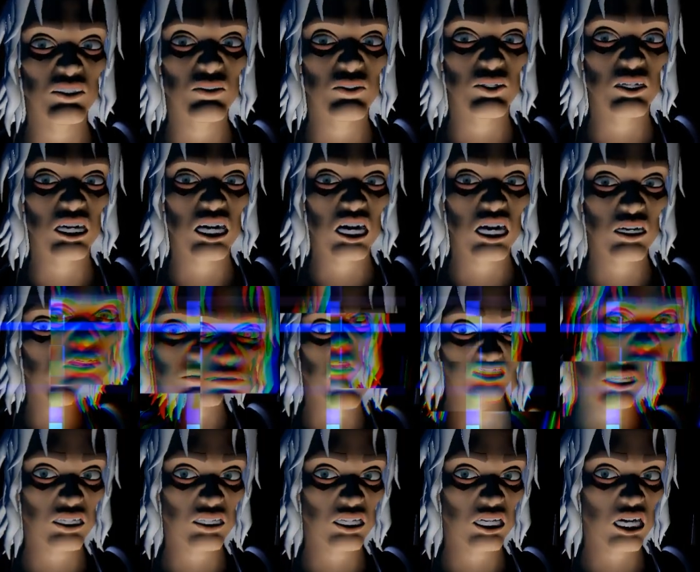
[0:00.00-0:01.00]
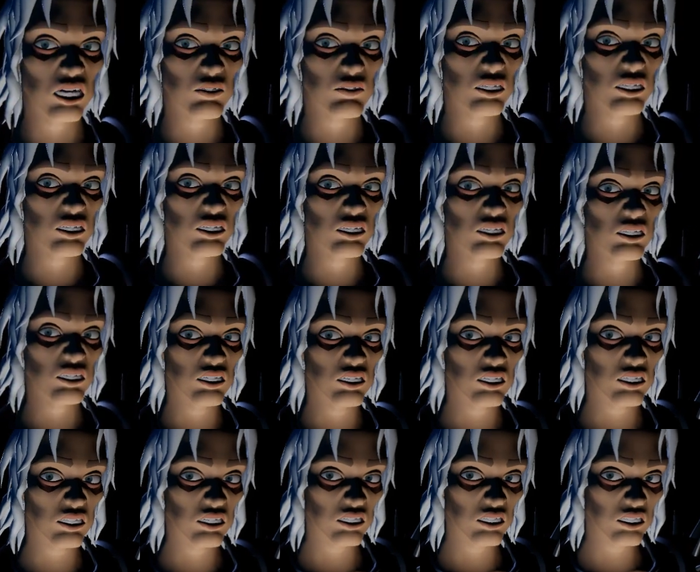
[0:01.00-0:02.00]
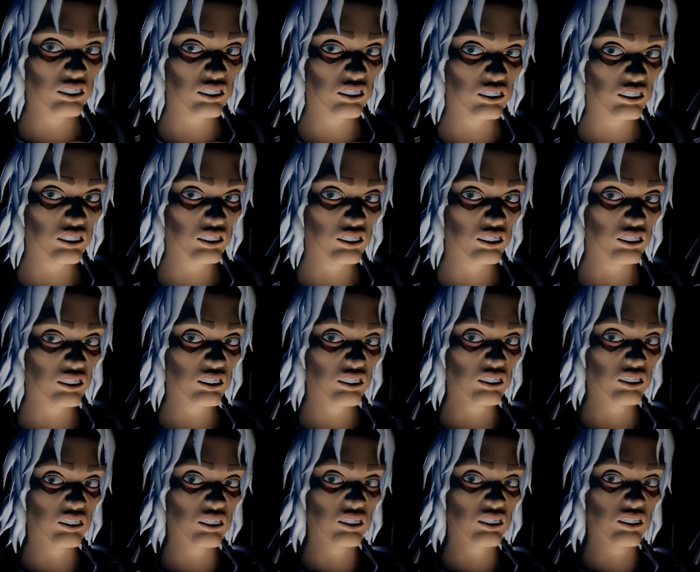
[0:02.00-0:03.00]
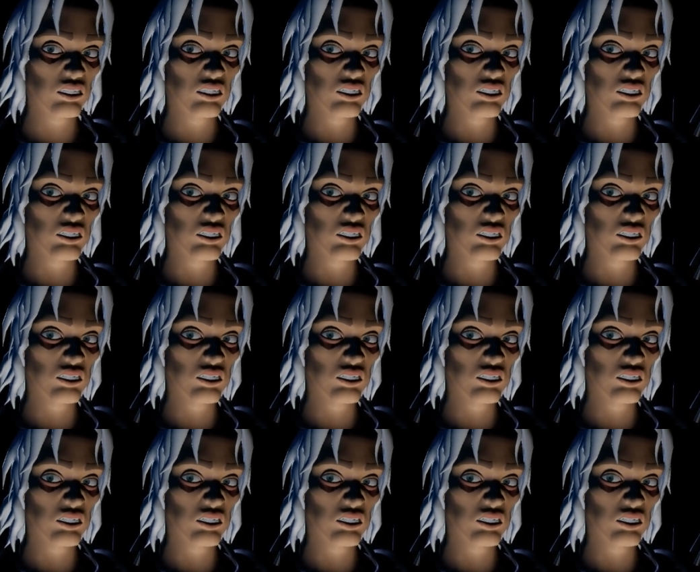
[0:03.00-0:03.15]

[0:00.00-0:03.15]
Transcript: It was in Paris, and he